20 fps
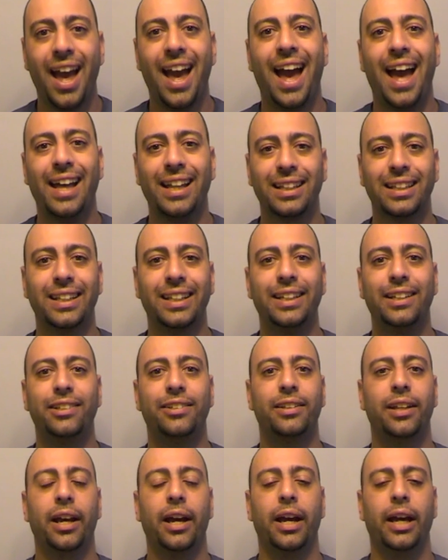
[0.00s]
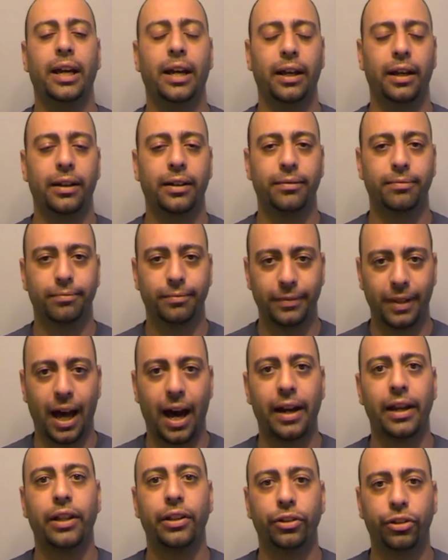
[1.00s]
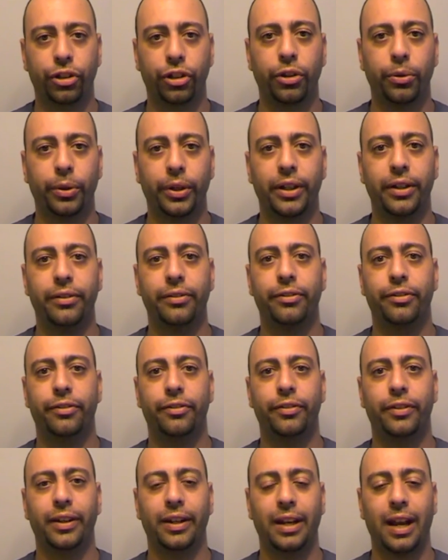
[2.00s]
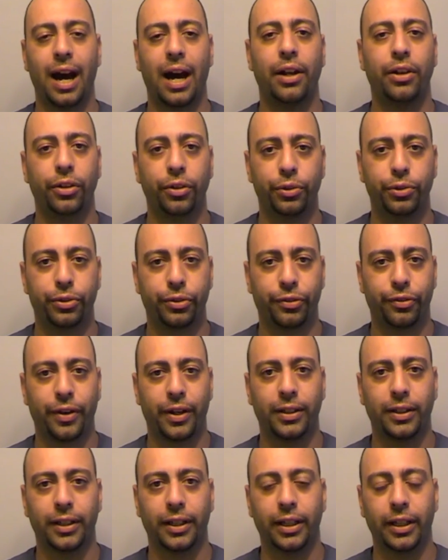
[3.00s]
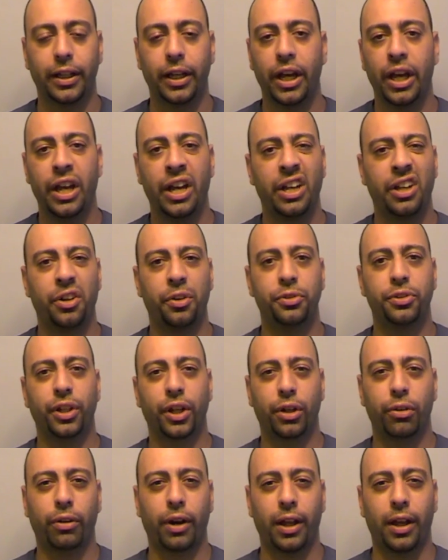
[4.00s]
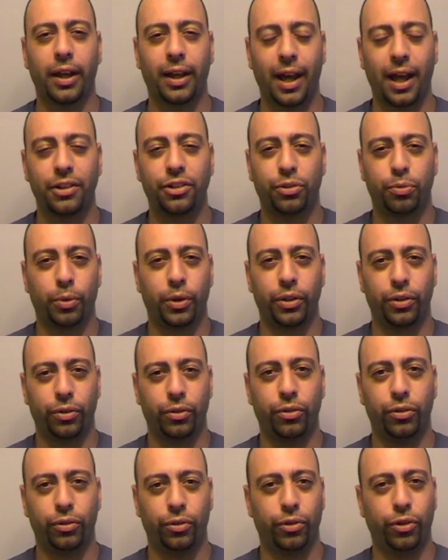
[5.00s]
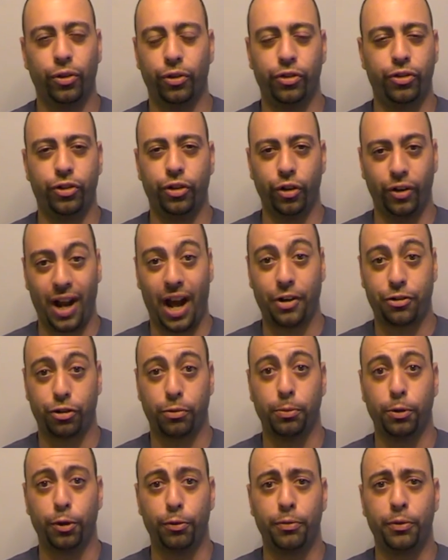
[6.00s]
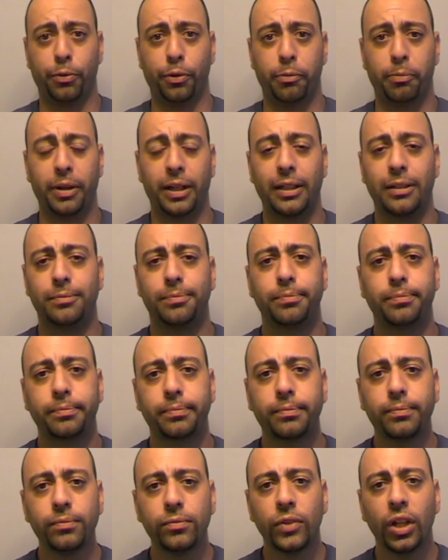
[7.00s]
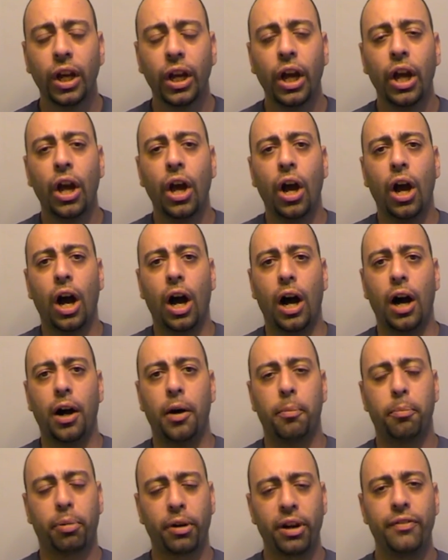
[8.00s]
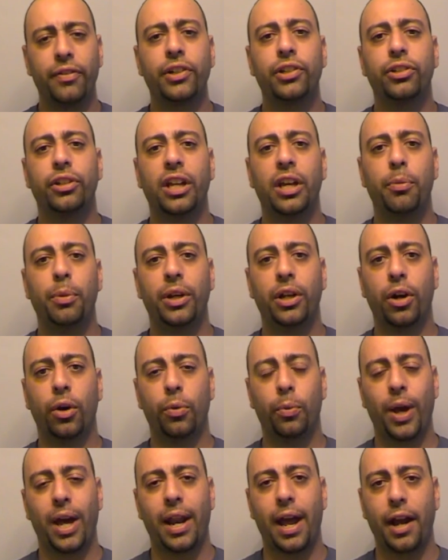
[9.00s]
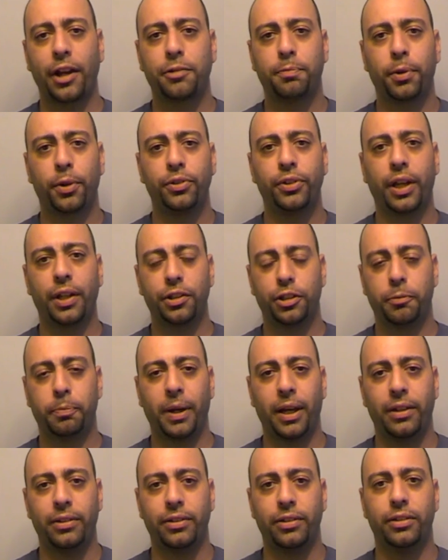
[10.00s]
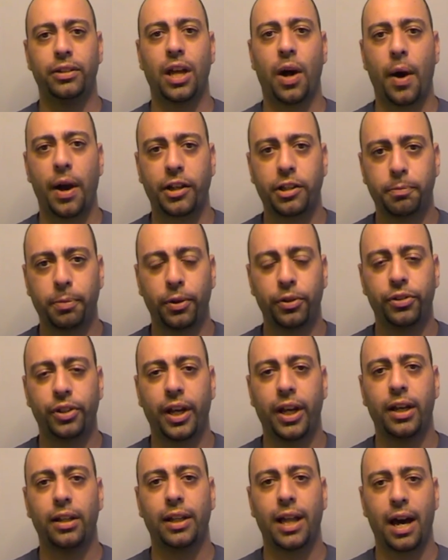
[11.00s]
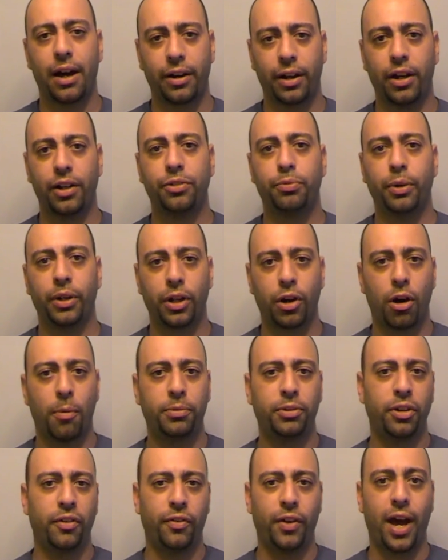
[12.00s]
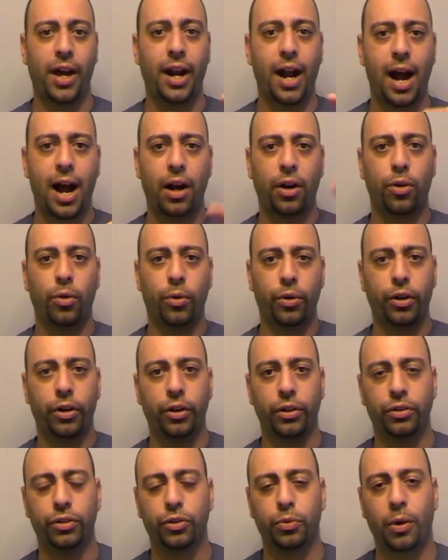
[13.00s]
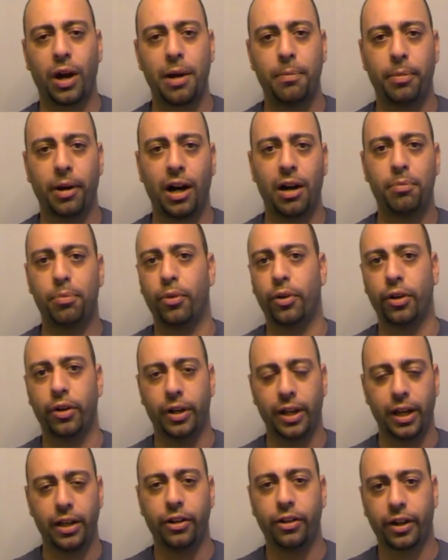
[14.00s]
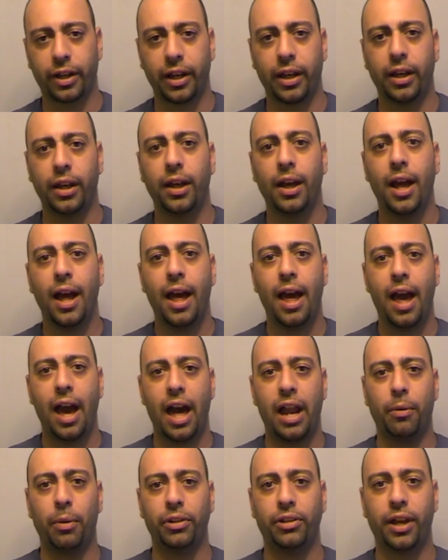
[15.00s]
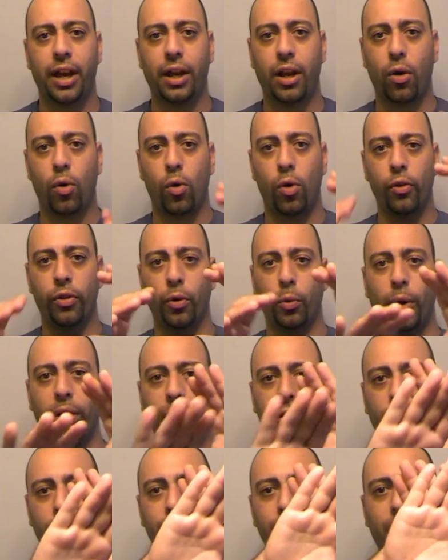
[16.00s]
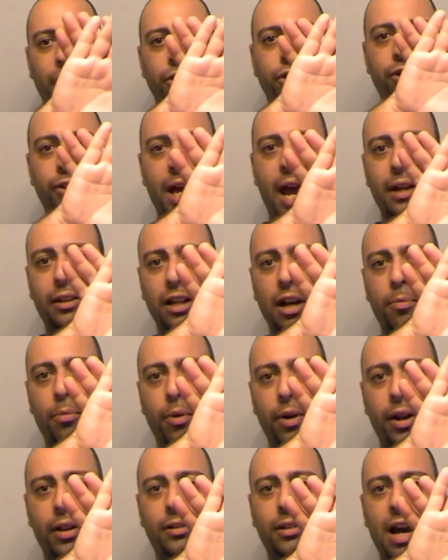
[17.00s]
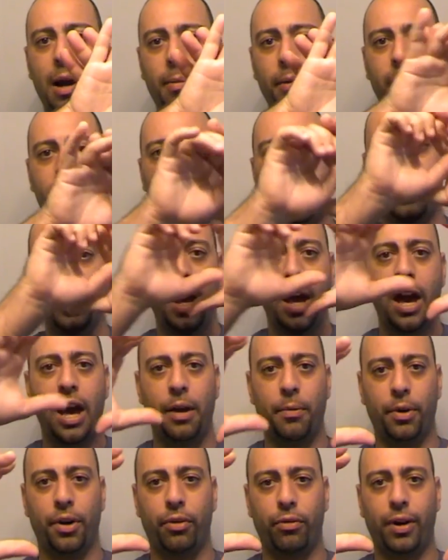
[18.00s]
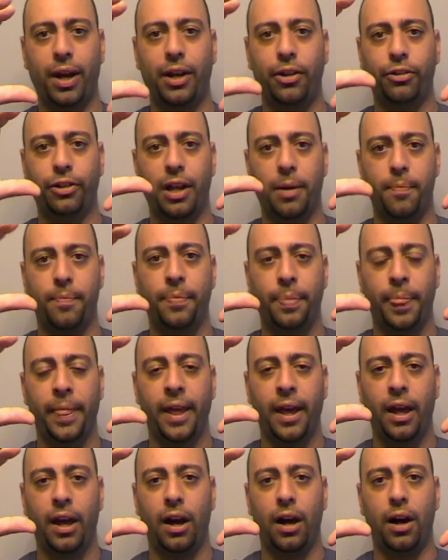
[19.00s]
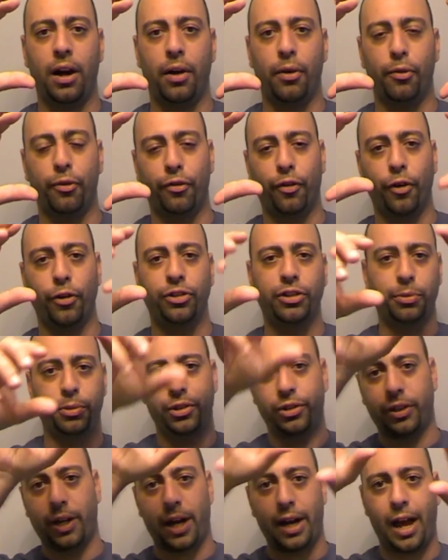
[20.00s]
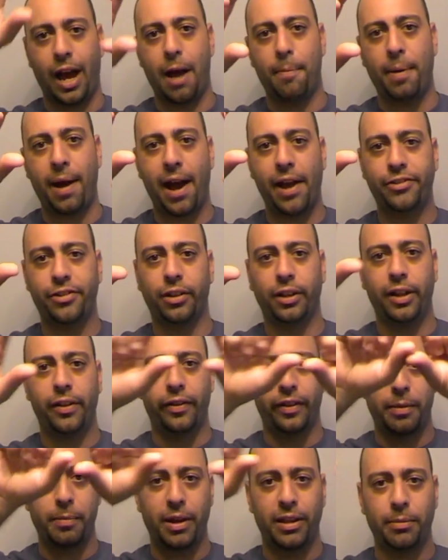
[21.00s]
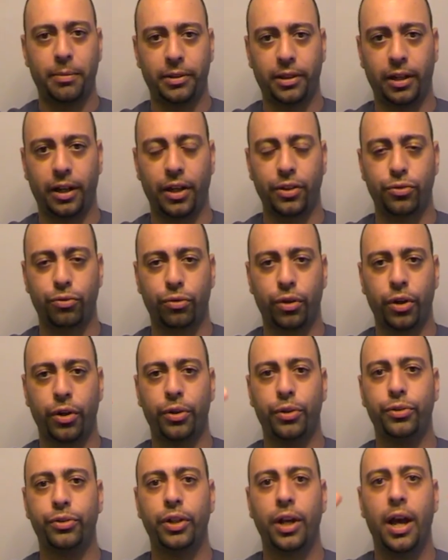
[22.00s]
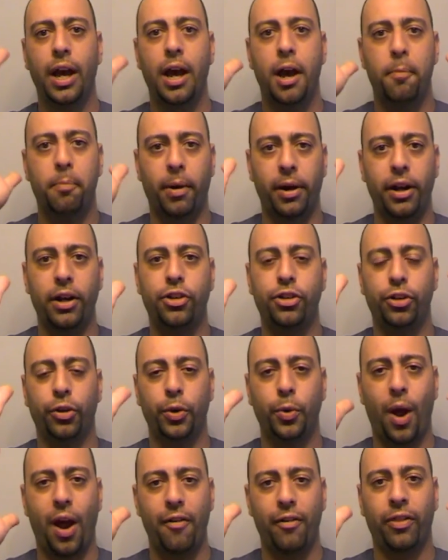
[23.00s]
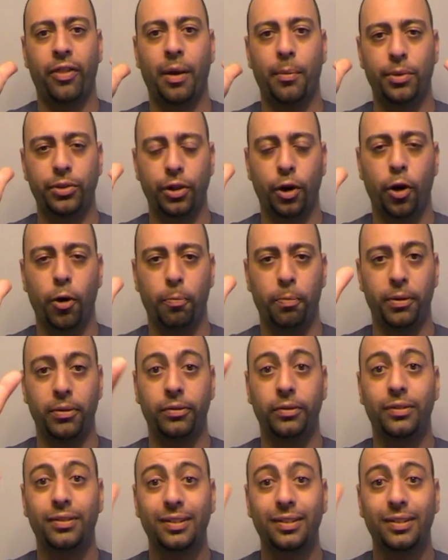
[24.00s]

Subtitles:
At least not intuitive, not user-friendly, goes against what your natural movement would be. Previously, we had expose and spaces. Now, expose allowed us, we'd go up to, if you had a hot corner, you'd swipe up or you'd hit your key, and it would take all the windows that are stacked up one on top of the other, and it would arrange them. First, it was just kind of haphazardly, then they made them into nice rows, but it showed you everything that was open